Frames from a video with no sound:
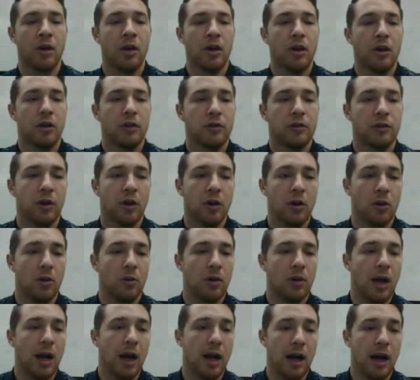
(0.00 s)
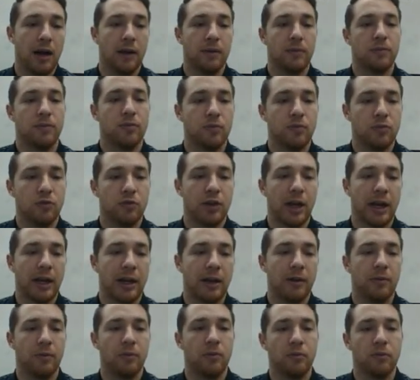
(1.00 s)
So
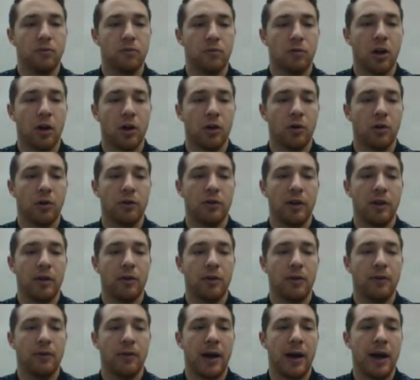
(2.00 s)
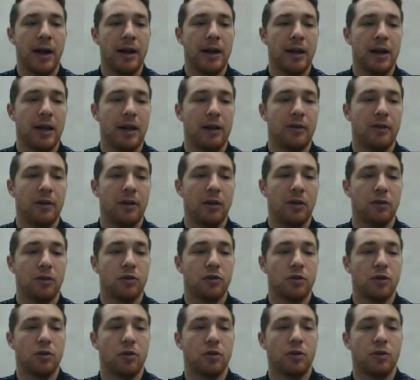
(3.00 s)
second congruency that we find is those
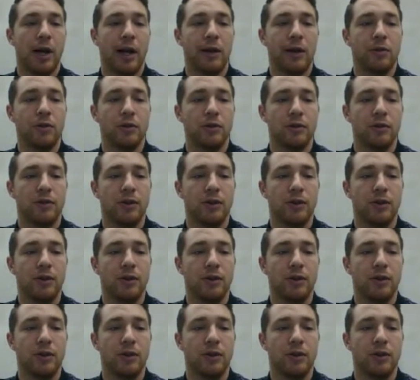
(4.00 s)
two triangles,